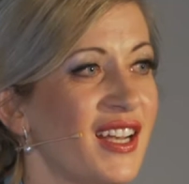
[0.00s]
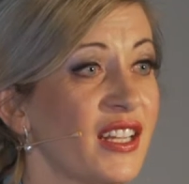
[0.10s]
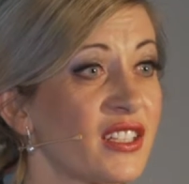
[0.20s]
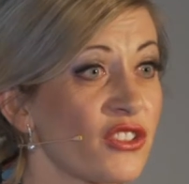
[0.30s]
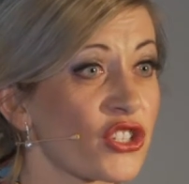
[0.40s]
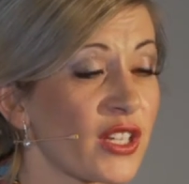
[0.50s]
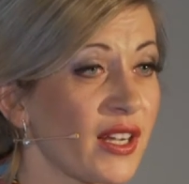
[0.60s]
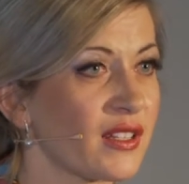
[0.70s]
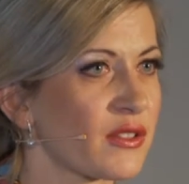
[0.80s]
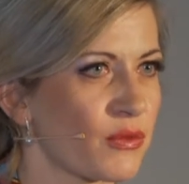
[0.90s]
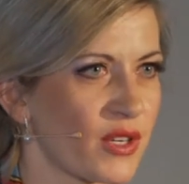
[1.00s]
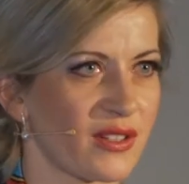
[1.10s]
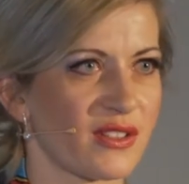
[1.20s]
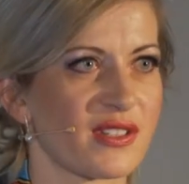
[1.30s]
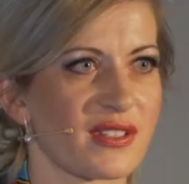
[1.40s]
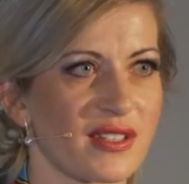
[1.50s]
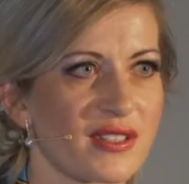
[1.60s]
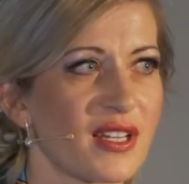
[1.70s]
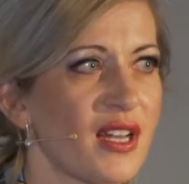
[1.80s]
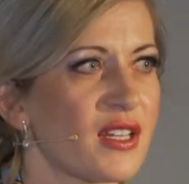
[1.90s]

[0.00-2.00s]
Liechtenstein is working on this.